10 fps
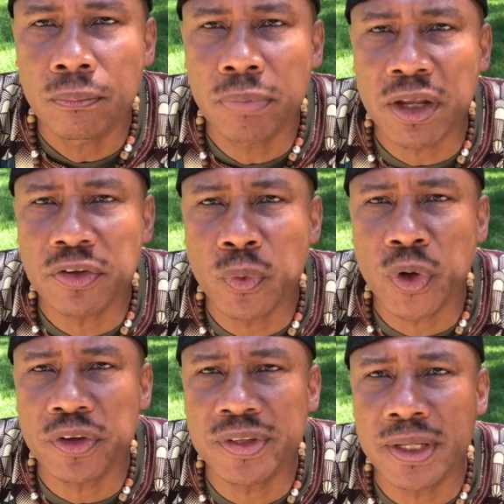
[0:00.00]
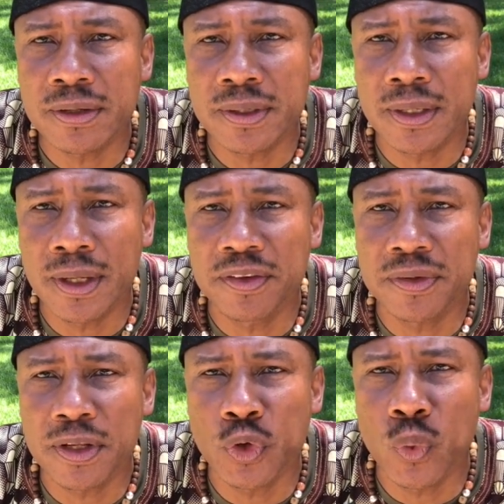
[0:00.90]
because the word citizen is
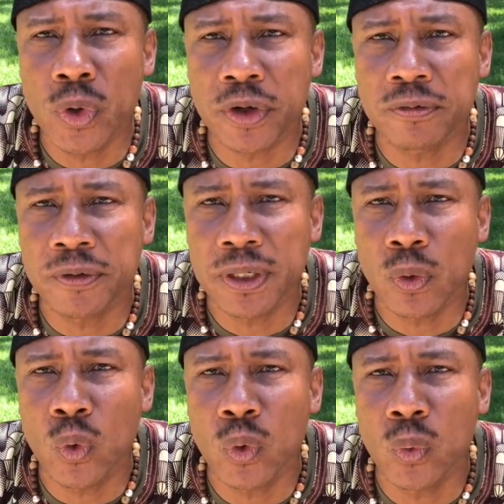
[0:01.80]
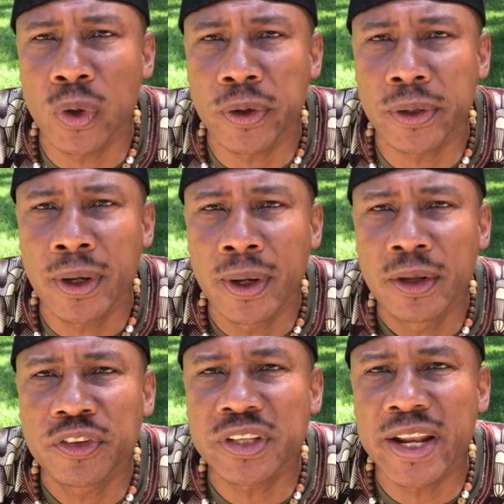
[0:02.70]
the new word for the old word
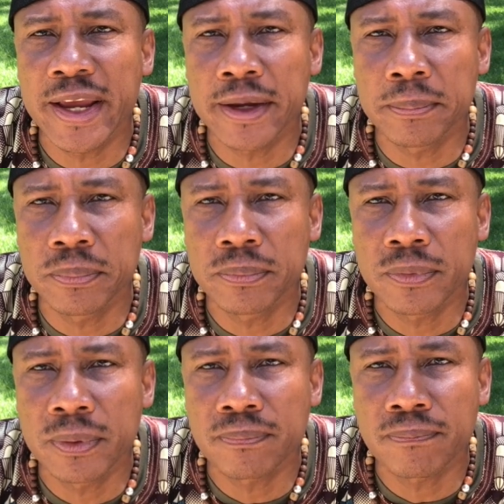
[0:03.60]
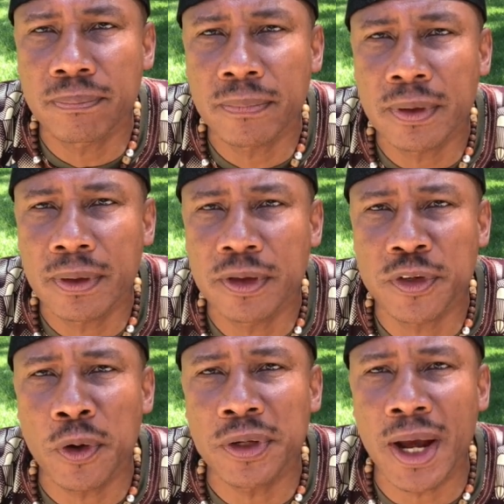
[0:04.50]
slave. It
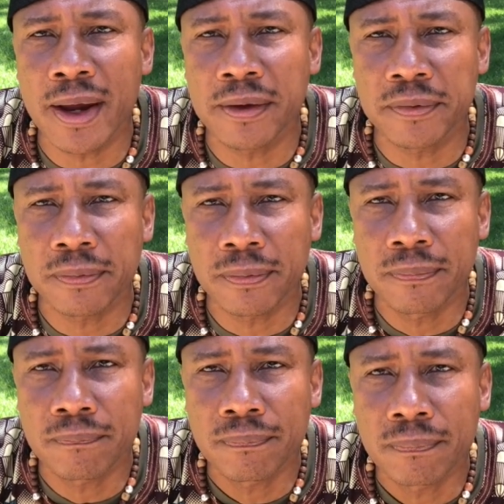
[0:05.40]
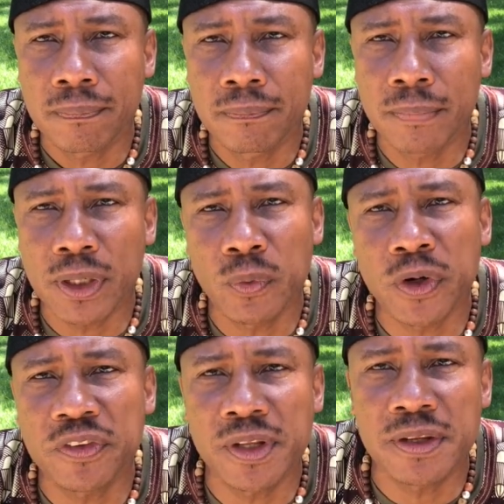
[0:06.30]
sounds nice, but the
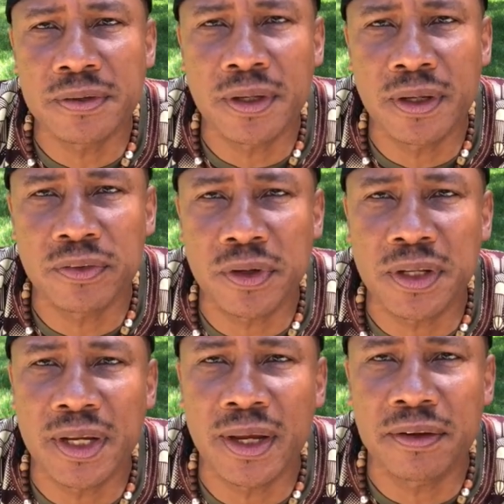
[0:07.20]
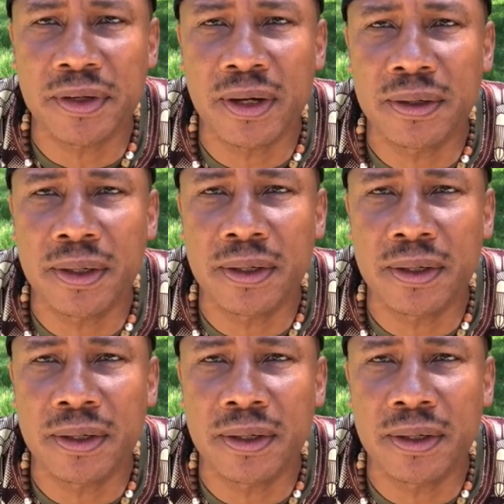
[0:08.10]
word citizen is nothing else other